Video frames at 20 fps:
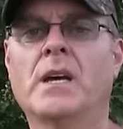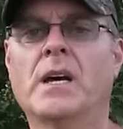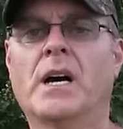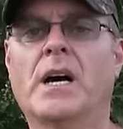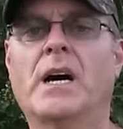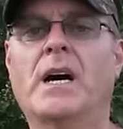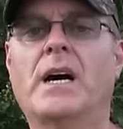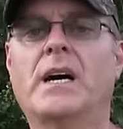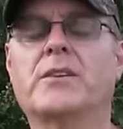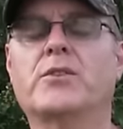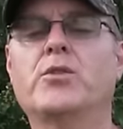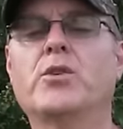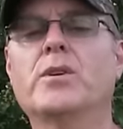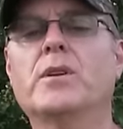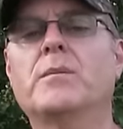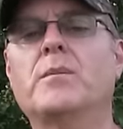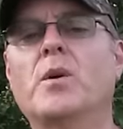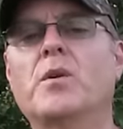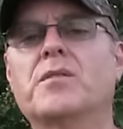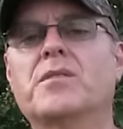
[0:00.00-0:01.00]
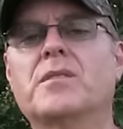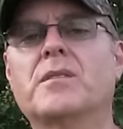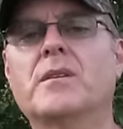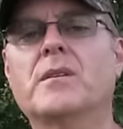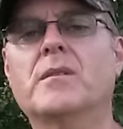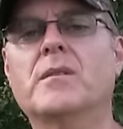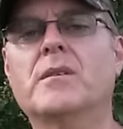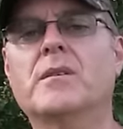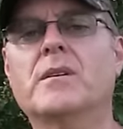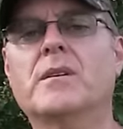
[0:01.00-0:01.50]
Uh, two of the most
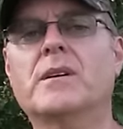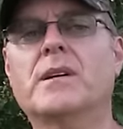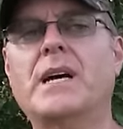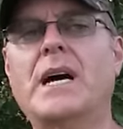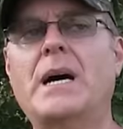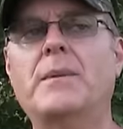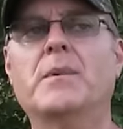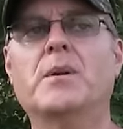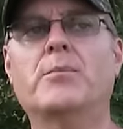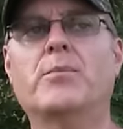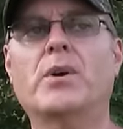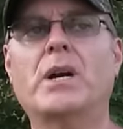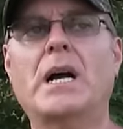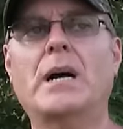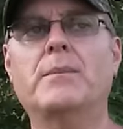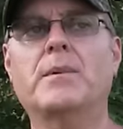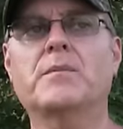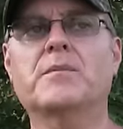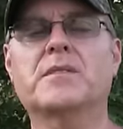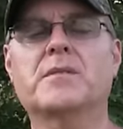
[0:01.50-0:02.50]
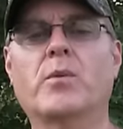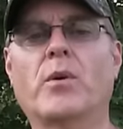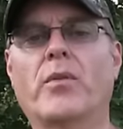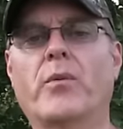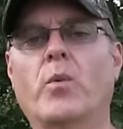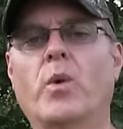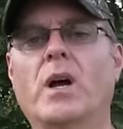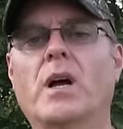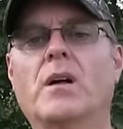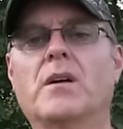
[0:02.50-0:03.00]
common problems with
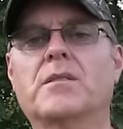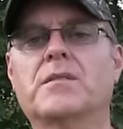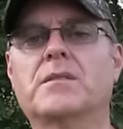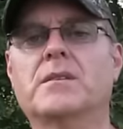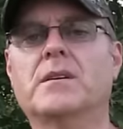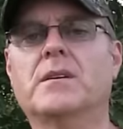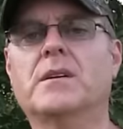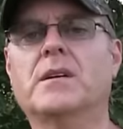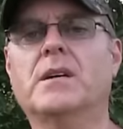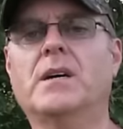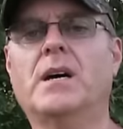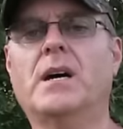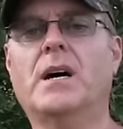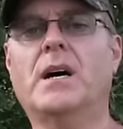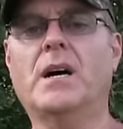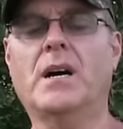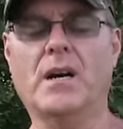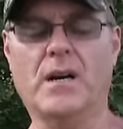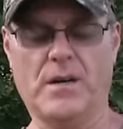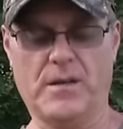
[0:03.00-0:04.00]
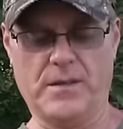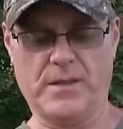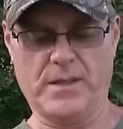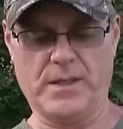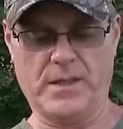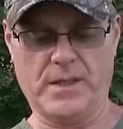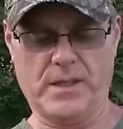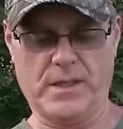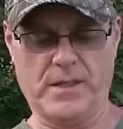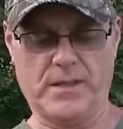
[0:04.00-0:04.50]
wells are
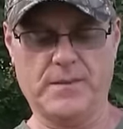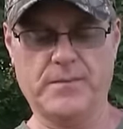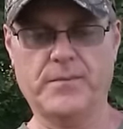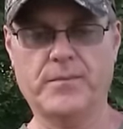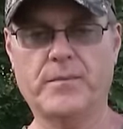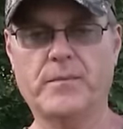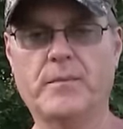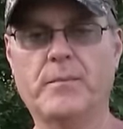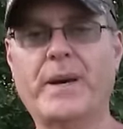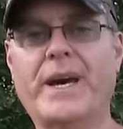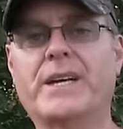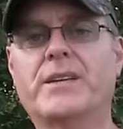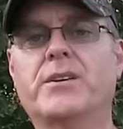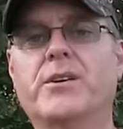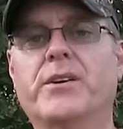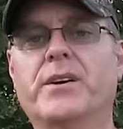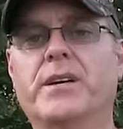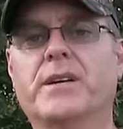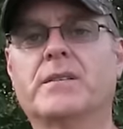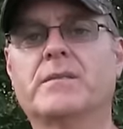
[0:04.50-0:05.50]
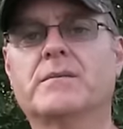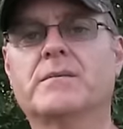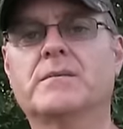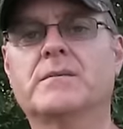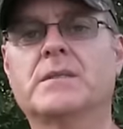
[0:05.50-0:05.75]
uh, bacteria.